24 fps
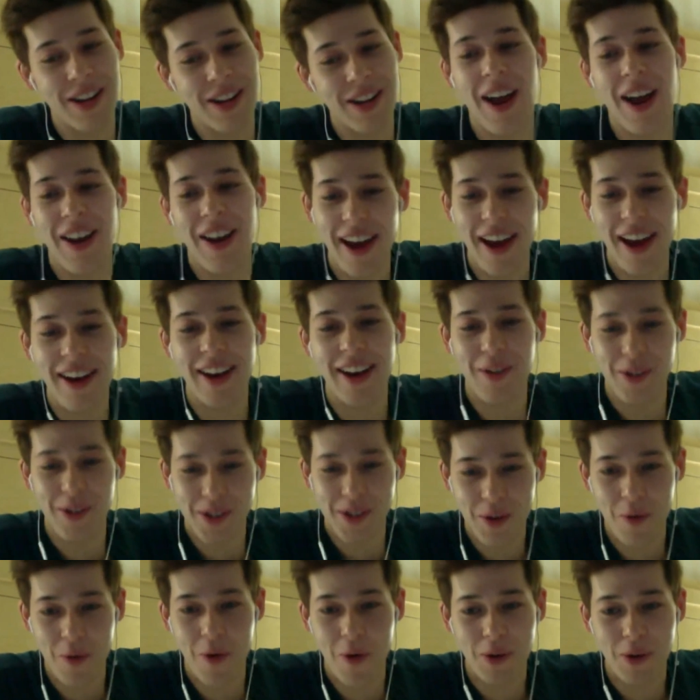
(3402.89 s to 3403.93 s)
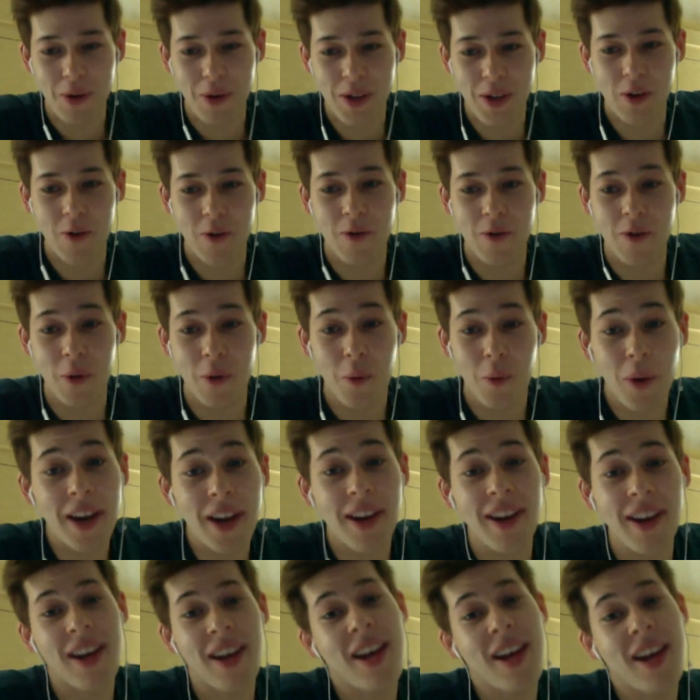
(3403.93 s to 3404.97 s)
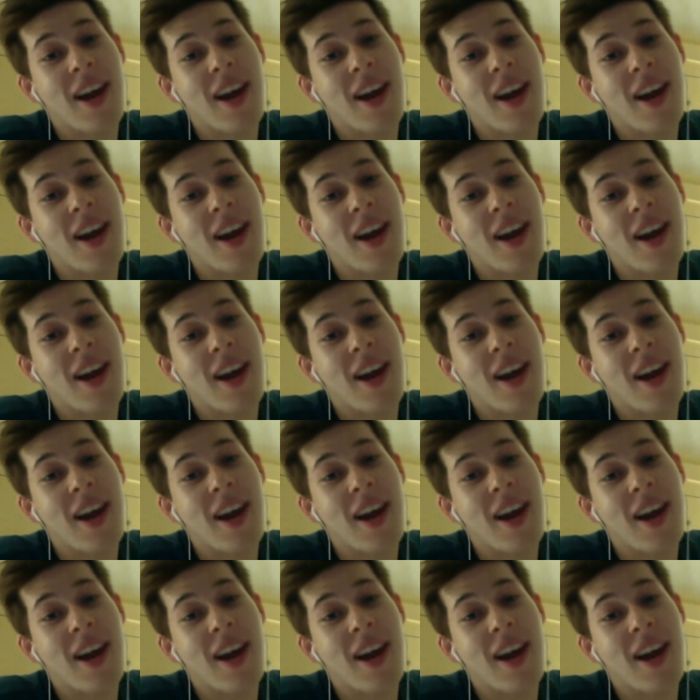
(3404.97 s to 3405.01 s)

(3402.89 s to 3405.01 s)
Netta was the one who deserved to win.